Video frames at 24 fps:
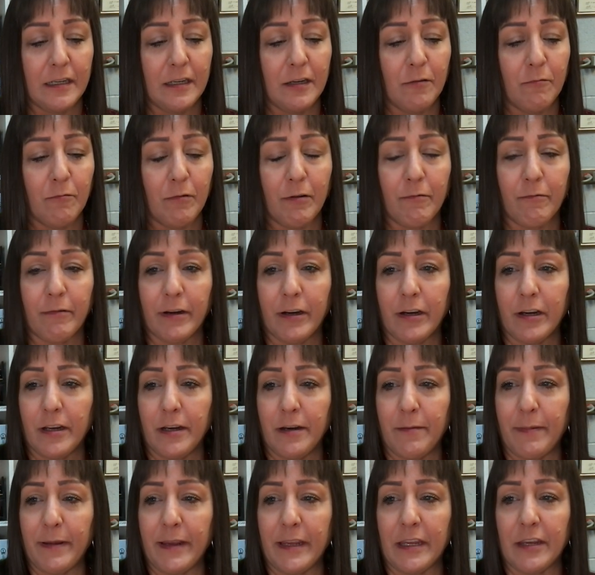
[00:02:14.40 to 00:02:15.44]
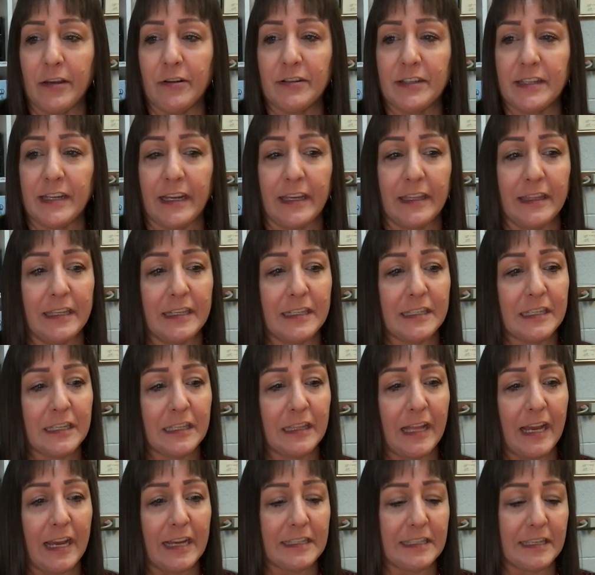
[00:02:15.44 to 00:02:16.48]
what we're going to be using in this
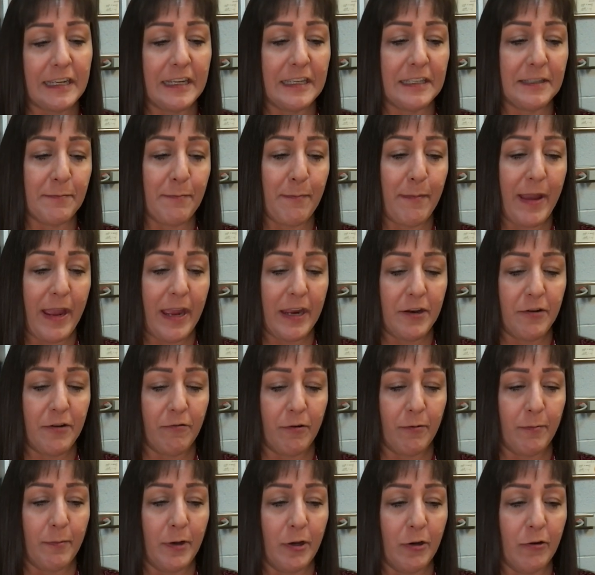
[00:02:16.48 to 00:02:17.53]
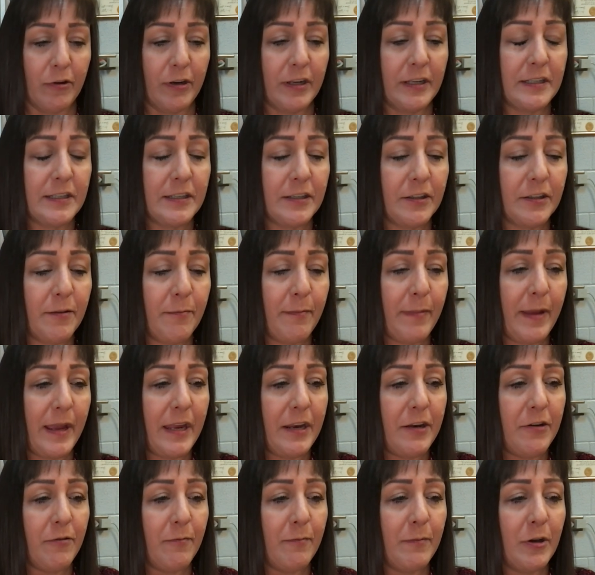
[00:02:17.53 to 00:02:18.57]
class is manual mode. And so the
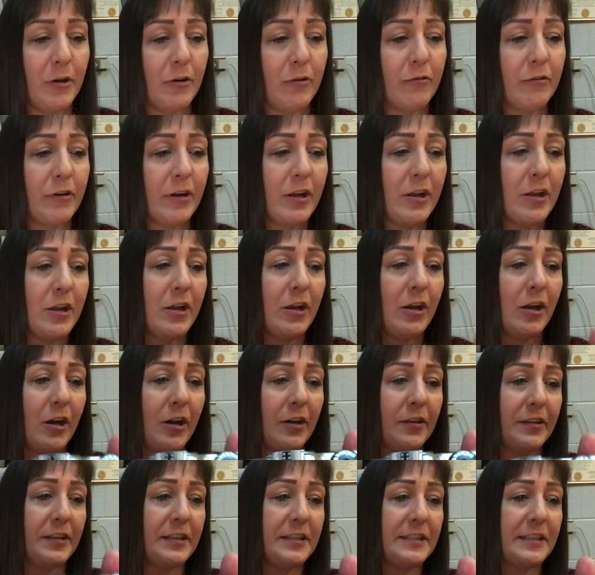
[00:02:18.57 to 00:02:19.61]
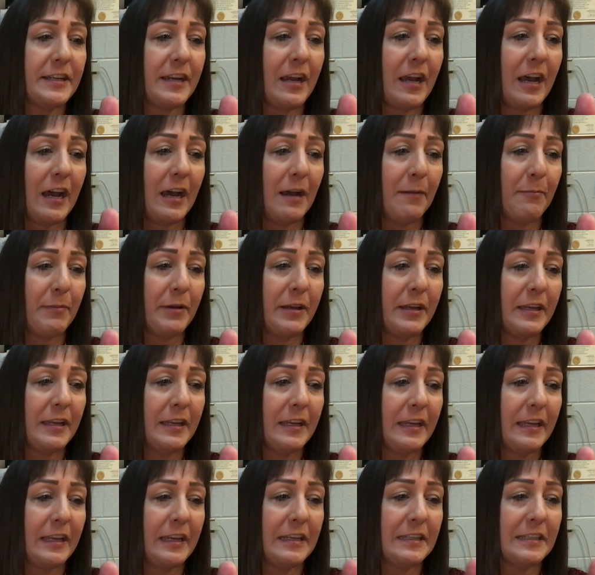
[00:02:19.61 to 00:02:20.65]
manual mode on the top
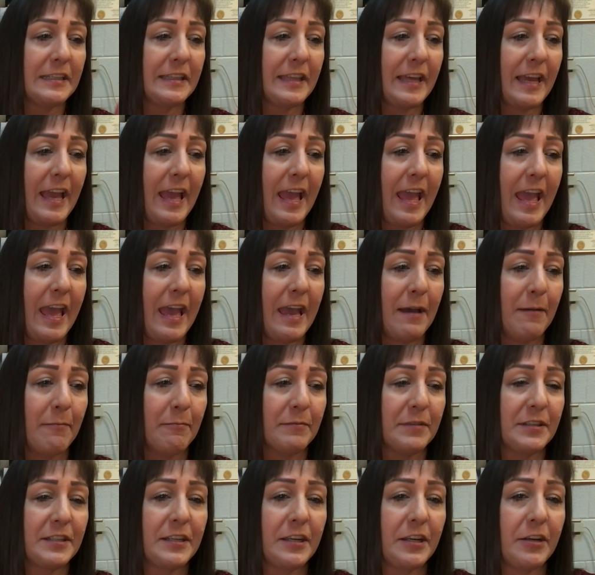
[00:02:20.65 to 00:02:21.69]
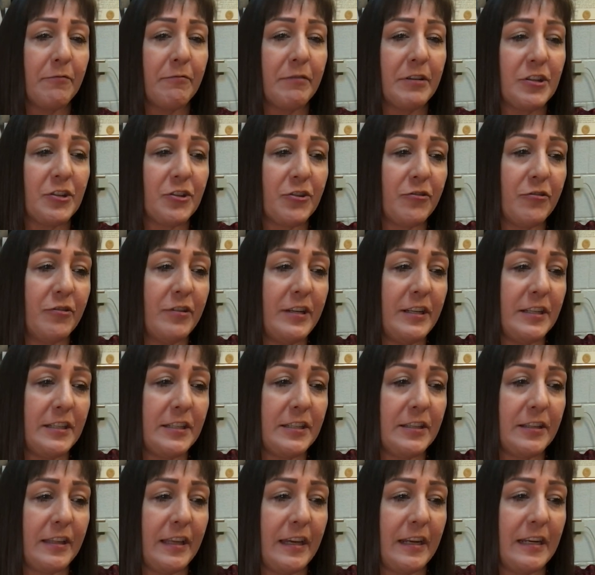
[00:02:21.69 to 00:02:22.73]
is the M. So you would turn it
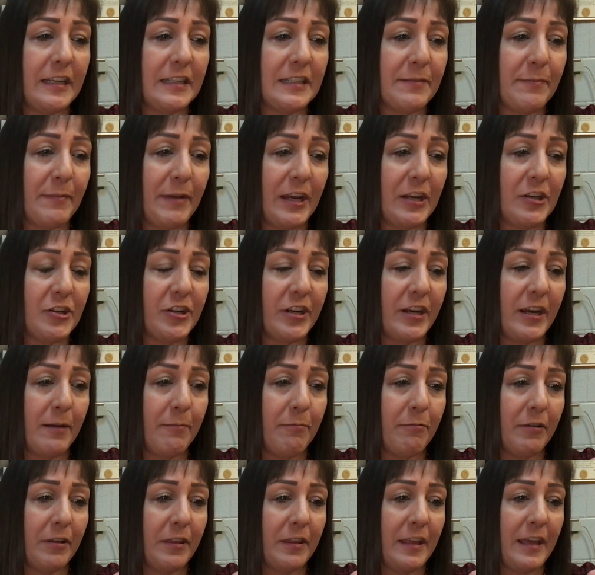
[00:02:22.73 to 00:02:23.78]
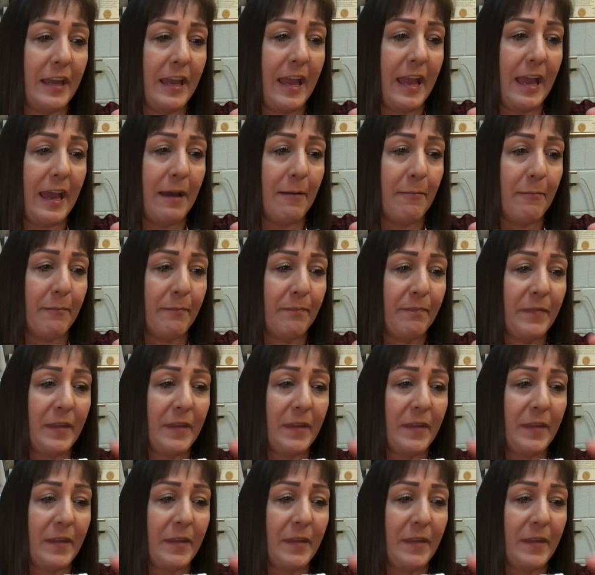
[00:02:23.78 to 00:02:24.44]
so that it's matching up with the M.